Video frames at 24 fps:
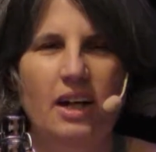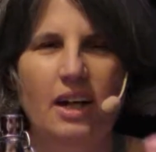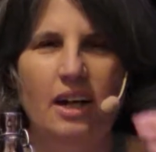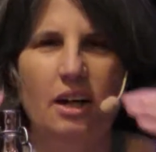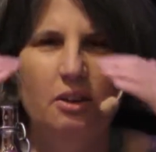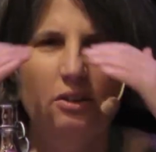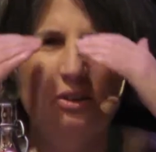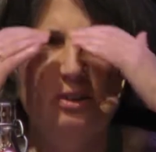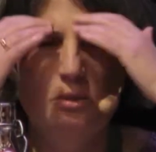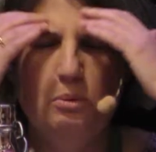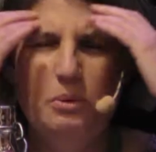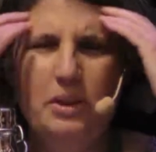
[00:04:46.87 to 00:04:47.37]

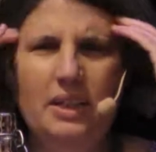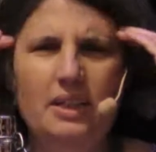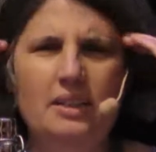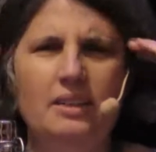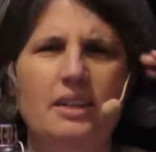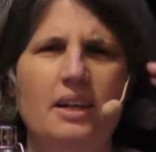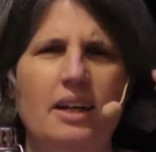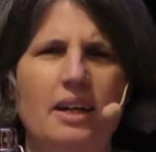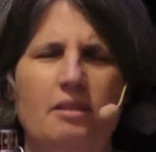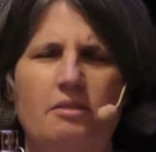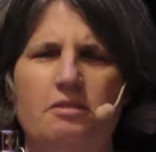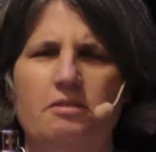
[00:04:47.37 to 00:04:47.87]
how do we
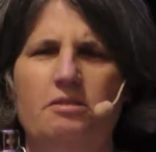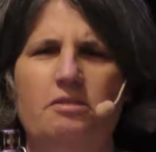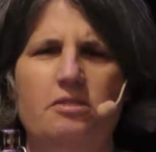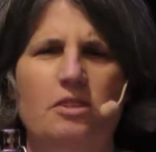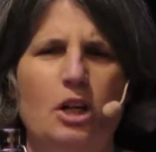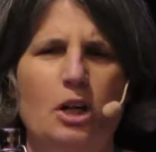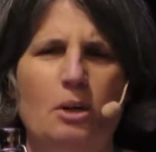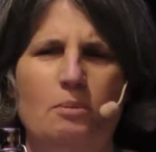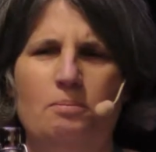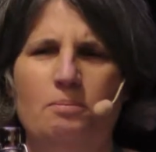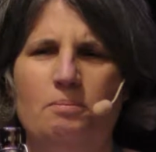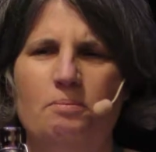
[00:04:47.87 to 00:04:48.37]
get
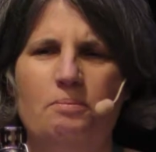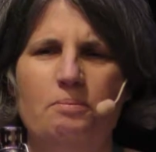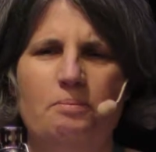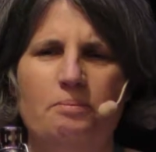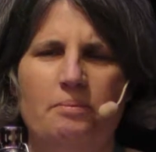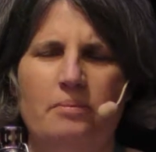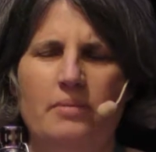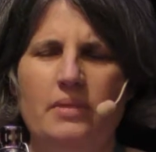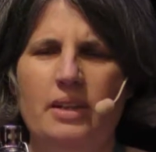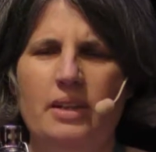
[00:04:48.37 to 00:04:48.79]
from